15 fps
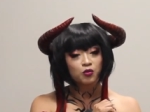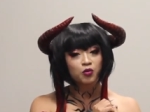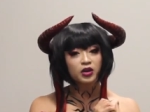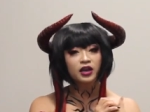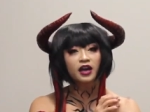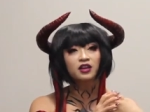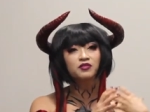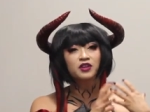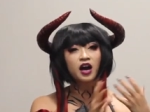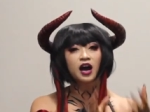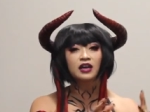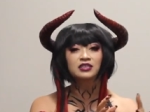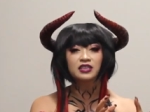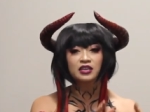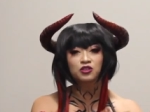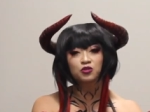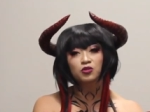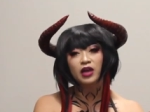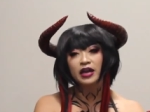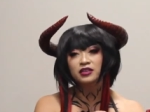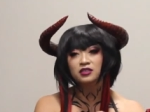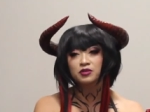what kind of content you
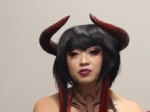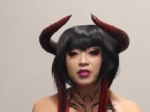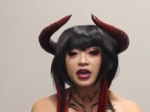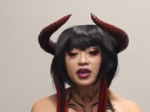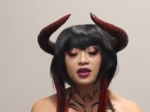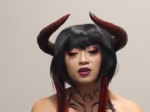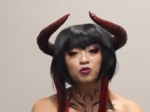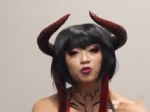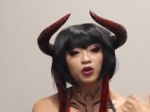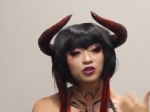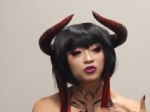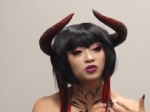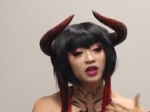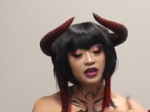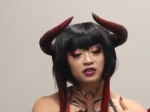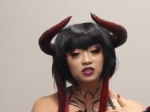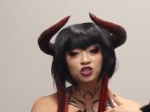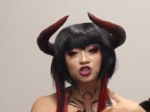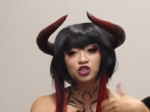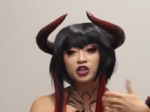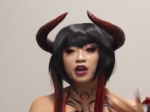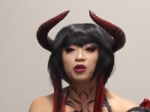like to make, what you like to
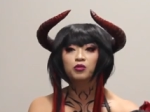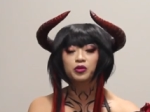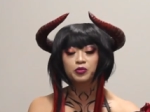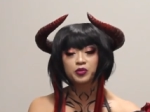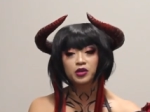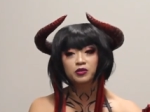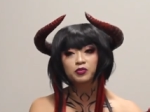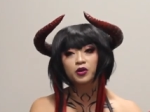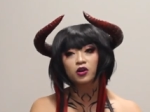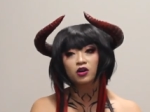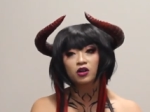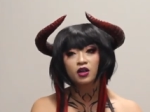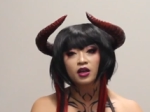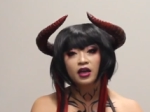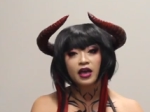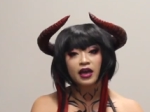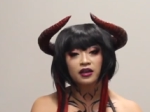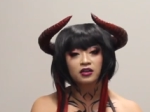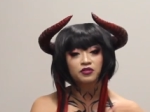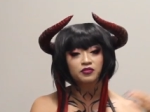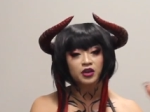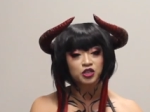share with people,
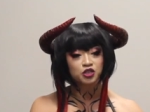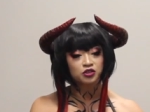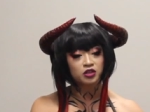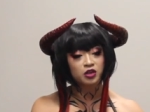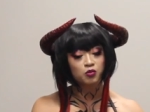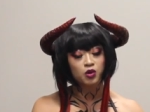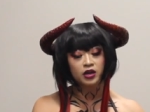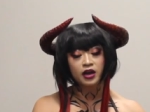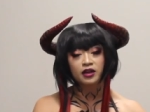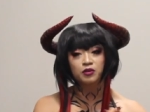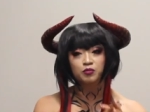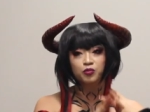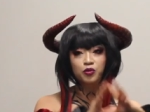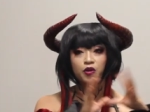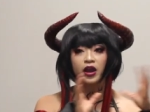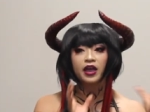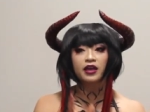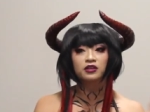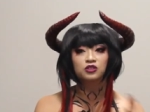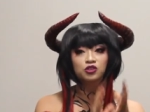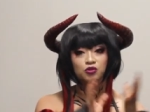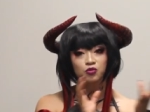and eventually what kind of
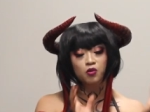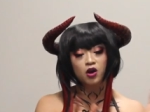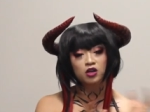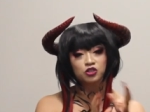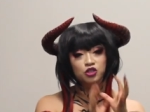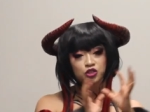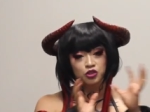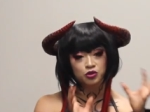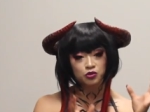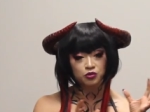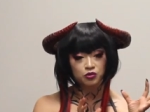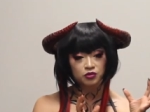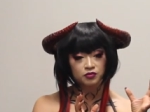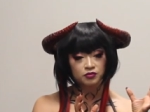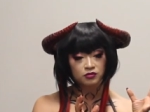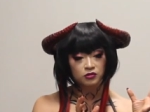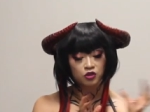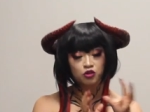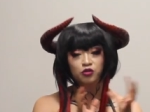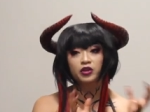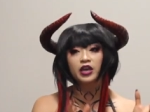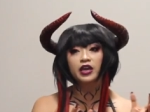brand you want
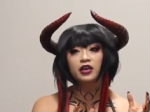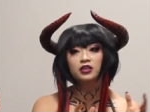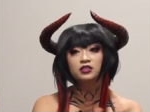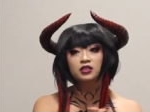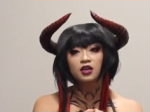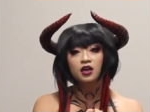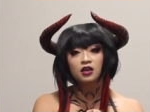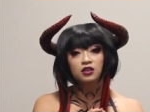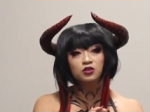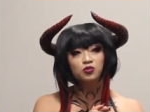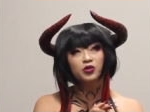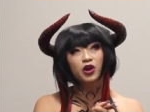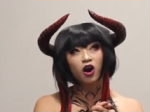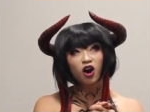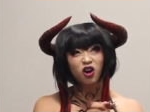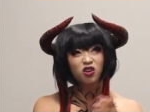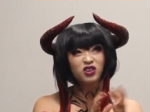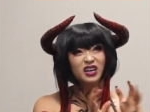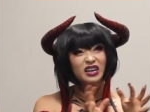to create. Because we all